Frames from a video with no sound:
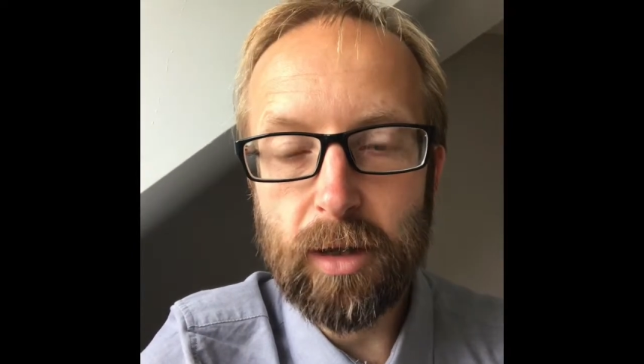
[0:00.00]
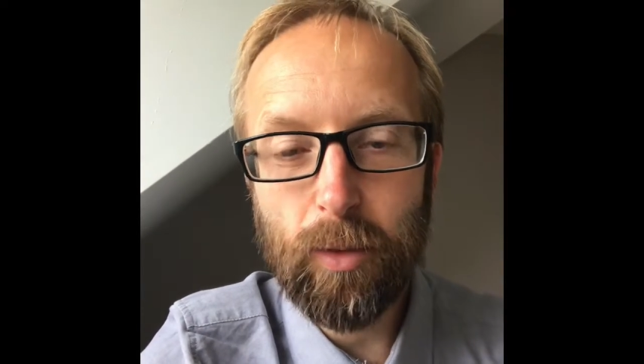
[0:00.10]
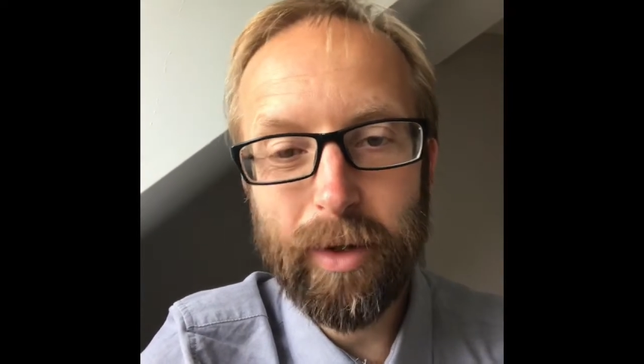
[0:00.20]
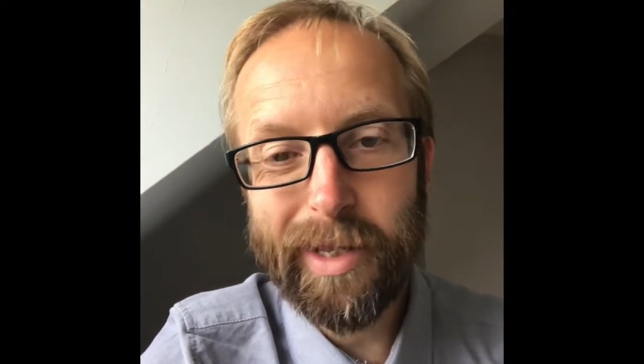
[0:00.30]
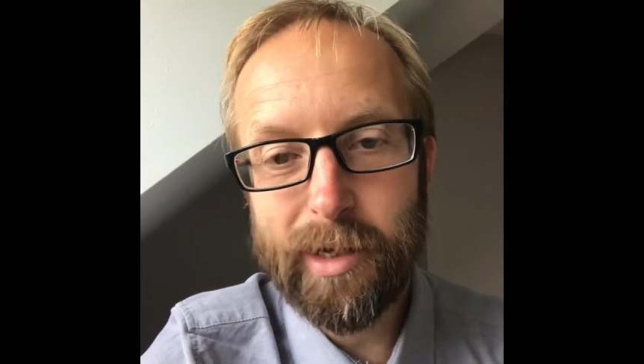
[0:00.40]
I
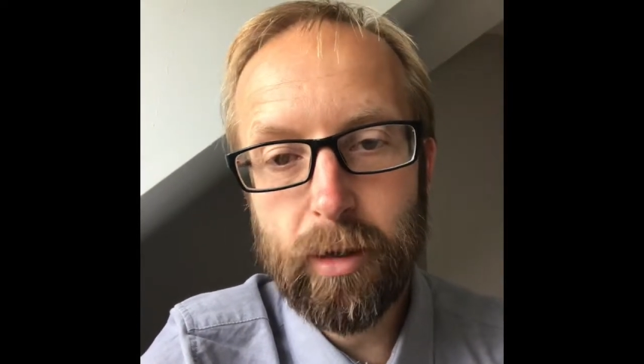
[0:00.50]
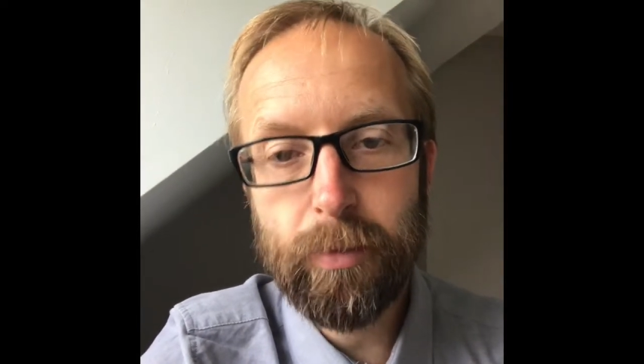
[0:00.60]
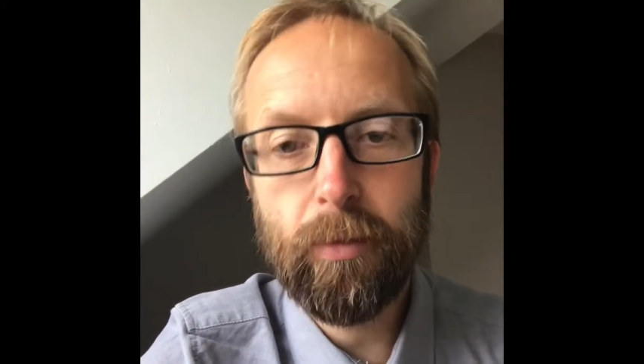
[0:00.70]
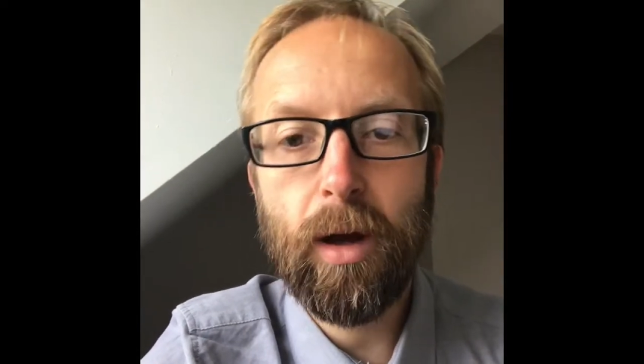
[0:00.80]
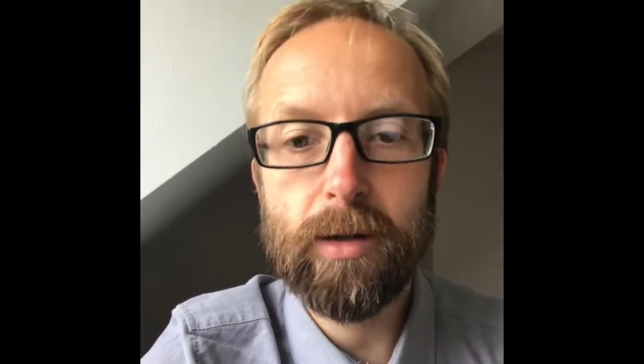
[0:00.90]
want to get up,
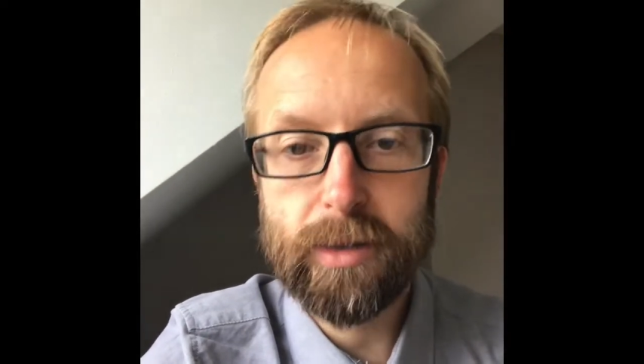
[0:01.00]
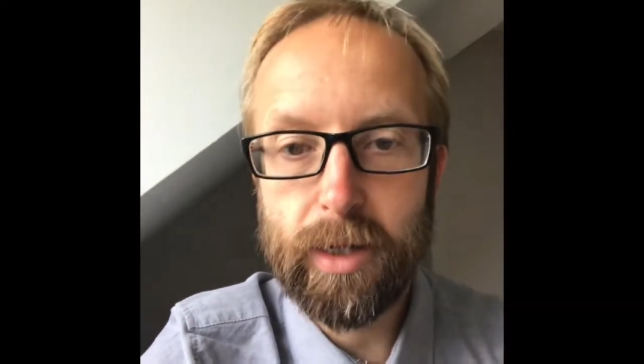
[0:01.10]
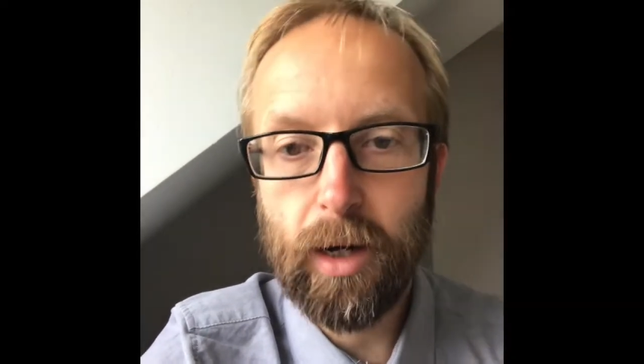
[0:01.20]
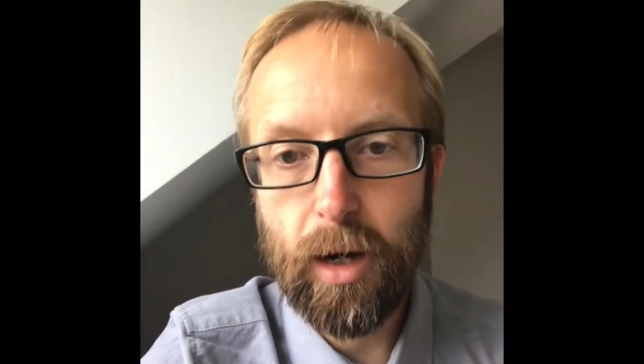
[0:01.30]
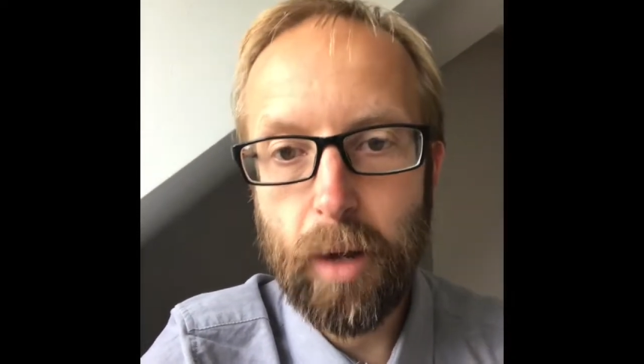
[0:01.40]
I'll set
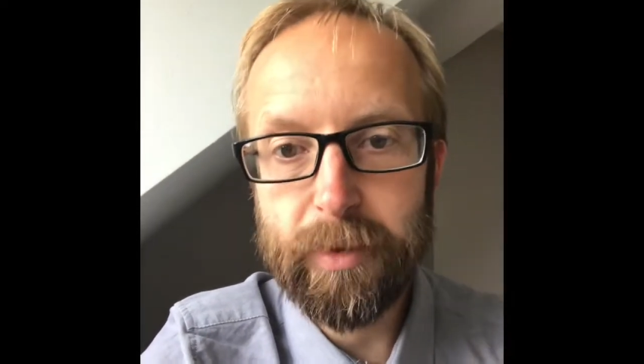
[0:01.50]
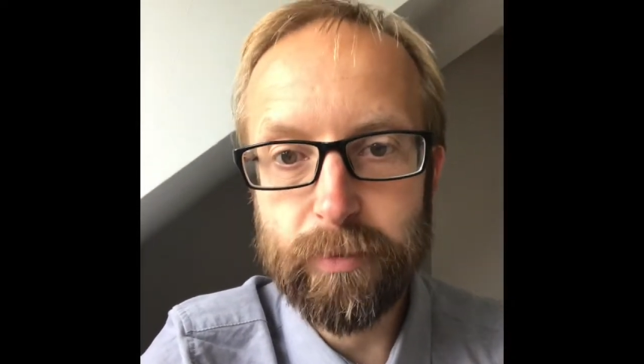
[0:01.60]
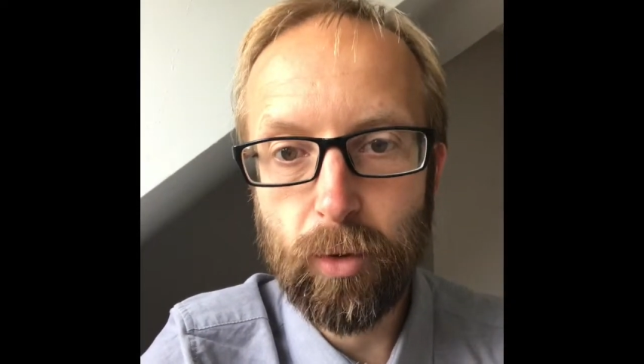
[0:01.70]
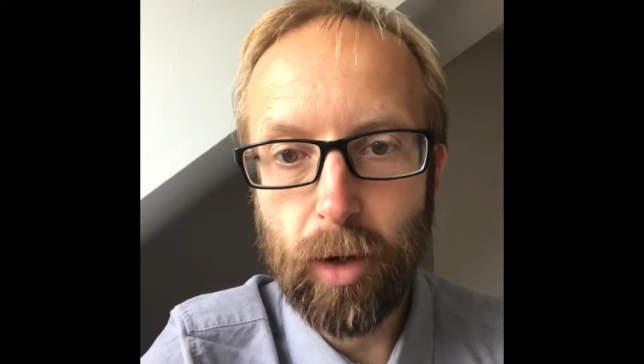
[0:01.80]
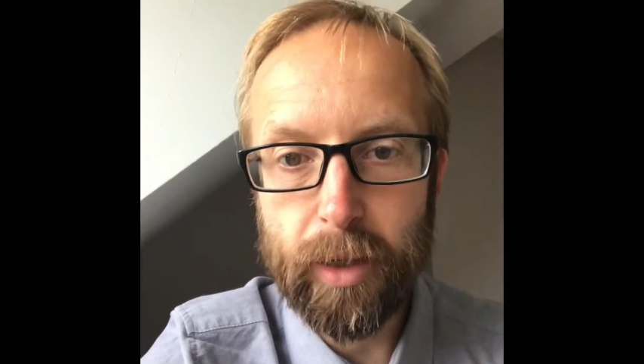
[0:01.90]
an alarm, it's
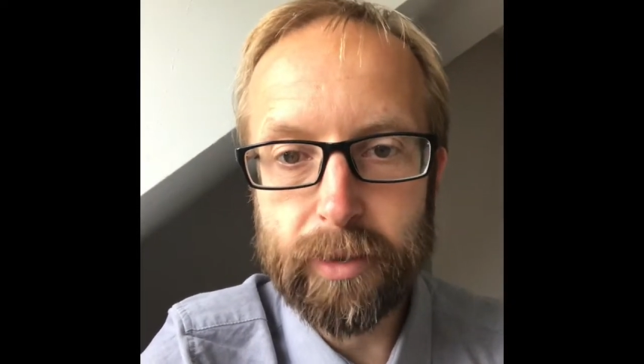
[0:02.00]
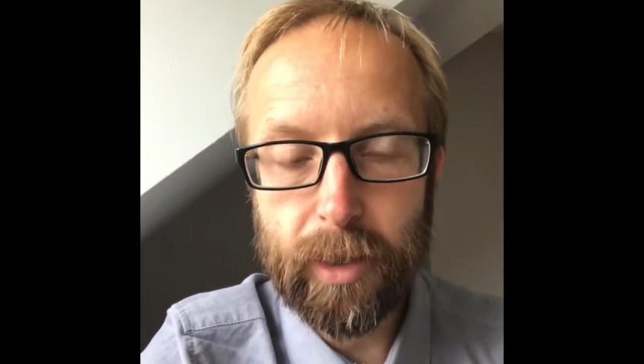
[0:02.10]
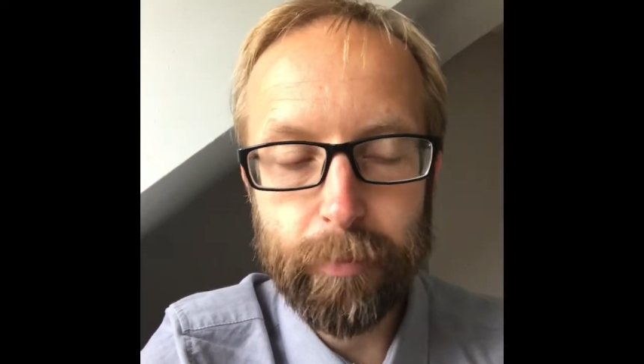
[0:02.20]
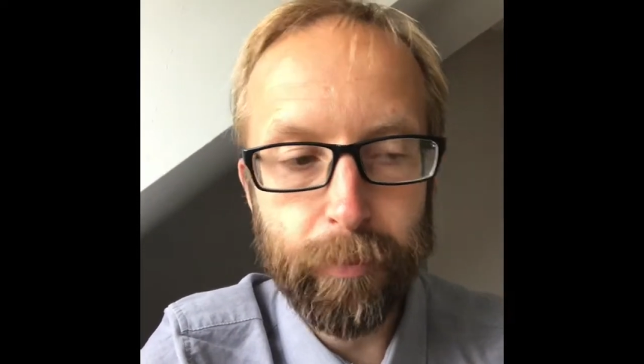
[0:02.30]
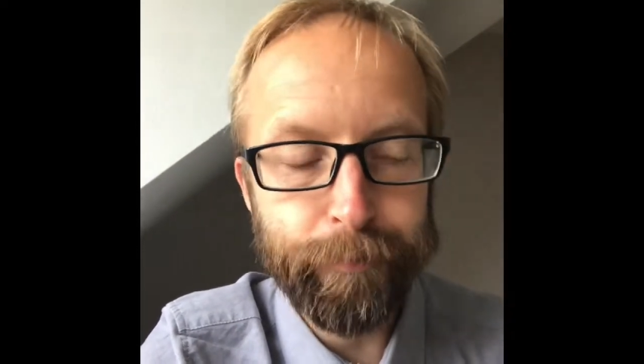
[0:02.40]
more likely to
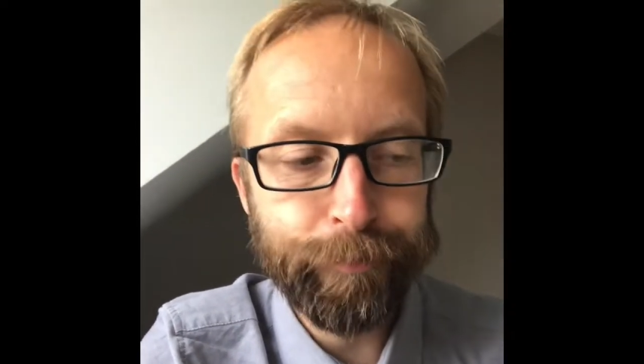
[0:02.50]
happen.